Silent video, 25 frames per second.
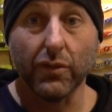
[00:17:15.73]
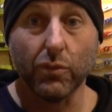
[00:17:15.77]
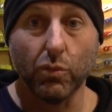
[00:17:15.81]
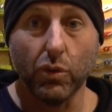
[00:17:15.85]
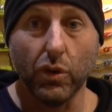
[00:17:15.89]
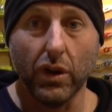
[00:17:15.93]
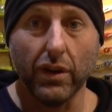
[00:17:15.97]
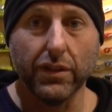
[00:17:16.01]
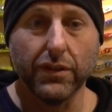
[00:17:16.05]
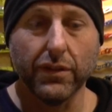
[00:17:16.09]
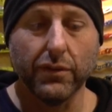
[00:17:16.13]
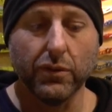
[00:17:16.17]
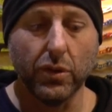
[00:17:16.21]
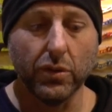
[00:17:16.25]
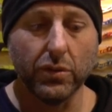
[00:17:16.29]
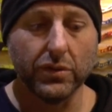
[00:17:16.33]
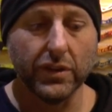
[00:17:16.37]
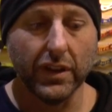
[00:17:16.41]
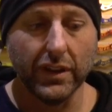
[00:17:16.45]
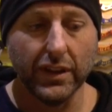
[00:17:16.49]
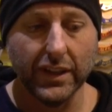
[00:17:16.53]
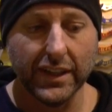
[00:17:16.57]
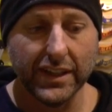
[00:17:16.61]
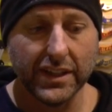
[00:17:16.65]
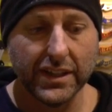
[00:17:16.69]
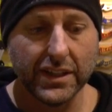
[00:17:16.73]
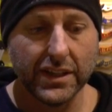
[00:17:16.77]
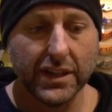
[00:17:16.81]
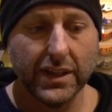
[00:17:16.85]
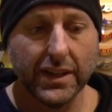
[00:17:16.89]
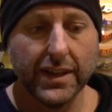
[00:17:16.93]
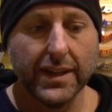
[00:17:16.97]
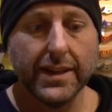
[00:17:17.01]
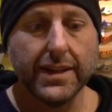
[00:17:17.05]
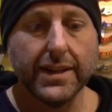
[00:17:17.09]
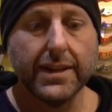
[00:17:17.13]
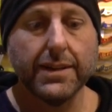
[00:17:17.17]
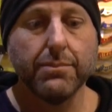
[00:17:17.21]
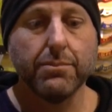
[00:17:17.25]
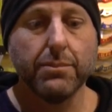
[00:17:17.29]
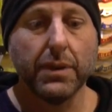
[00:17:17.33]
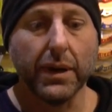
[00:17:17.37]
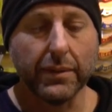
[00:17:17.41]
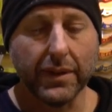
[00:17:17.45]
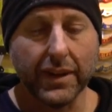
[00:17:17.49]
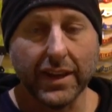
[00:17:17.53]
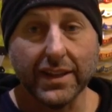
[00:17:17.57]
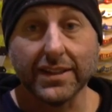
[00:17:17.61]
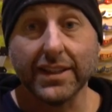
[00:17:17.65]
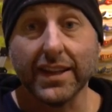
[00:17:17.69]
wealth of all knowledge, but
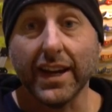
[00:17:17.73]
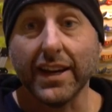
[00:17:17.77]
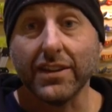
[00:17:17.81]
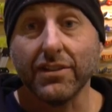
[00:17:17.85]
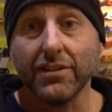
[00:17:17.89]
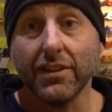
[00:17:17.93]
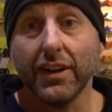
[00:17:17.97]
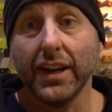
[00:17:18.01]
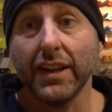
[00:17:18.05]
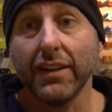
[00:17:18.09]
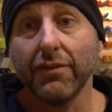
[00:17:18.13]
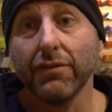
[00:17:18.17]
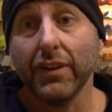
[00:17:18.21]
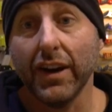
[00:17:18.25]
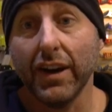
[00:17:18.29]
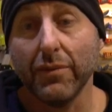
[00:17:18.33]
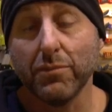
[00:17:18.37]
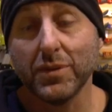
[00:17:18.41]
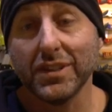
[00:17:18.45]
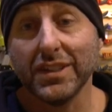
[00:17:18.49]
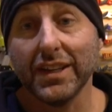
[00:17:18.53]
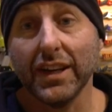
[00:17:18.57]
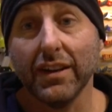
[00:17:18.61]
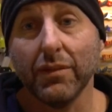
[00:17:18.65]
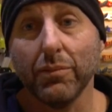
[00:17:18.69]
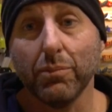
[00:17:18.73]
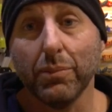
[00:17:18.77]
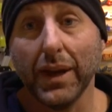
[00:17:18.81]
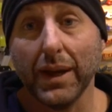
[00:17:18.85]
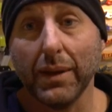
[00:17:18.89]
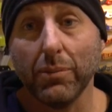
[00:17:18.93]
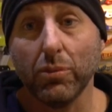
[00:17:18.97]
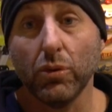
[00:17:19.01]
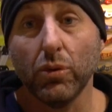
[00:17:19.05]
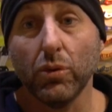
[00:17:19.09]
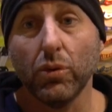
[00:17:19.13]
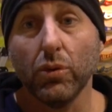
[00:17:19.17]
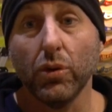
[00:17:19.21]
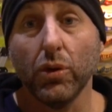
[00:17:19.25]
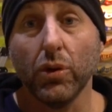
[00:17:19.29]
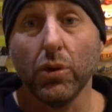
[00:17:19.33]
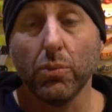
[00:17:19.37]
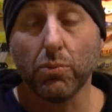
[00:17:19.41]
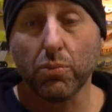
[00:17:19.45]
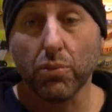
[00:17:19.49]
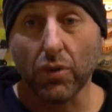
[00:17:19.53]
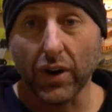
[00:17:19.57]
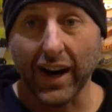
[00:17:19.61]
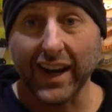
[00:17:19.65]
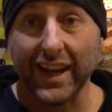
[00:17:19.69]
I'm gonna say 95% of people who
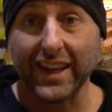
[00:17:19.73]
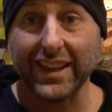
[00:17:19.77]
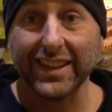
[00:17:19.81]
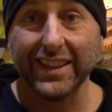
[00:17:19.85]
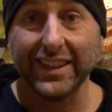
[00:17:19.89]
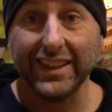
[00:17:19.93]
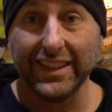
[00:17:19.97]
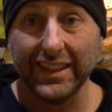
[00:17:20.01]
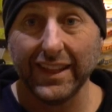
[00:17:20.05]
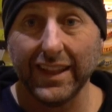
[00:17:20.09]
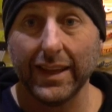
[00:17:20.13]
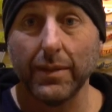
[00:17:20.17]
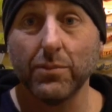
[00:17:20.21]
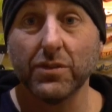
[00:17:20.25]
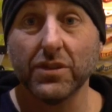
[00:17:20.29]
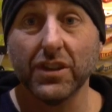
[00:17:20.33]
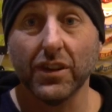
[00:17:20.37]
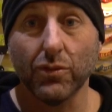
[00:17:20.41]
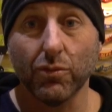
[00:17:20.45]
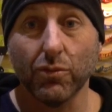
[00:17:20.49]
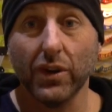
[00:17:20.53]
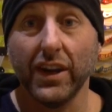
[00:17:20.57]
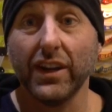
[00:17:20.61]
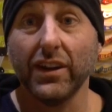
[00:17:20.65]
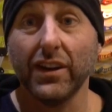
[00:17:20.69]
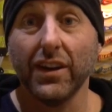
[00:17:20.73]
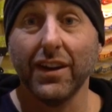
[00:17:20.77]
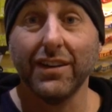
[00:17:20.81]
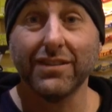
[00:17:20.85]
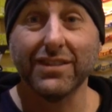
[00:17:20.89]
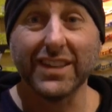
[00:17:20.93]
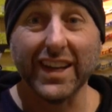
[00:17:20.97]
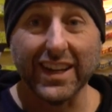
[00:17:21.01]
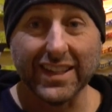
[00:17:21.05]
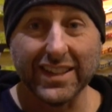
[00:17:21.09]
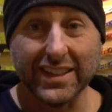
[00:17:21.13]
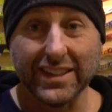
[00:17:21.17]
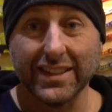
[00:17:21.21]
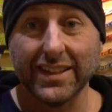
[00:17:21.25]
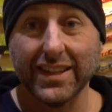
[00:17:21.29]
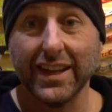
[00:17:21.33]
break limbs on recurves are